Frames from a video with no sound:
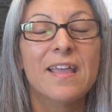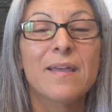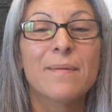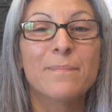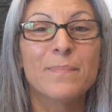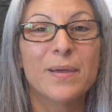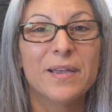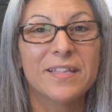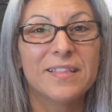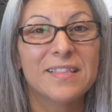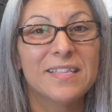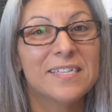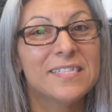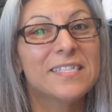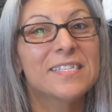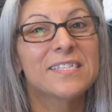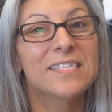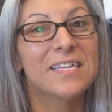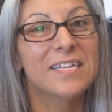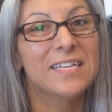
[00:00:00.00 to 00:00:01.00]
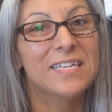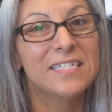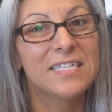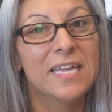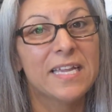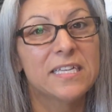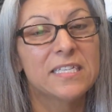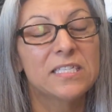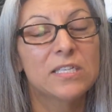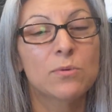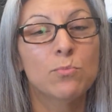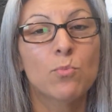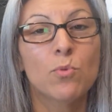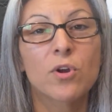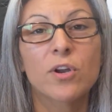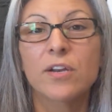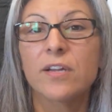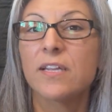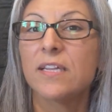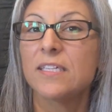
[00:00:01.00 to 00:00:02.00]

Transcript: But this is going to take some work.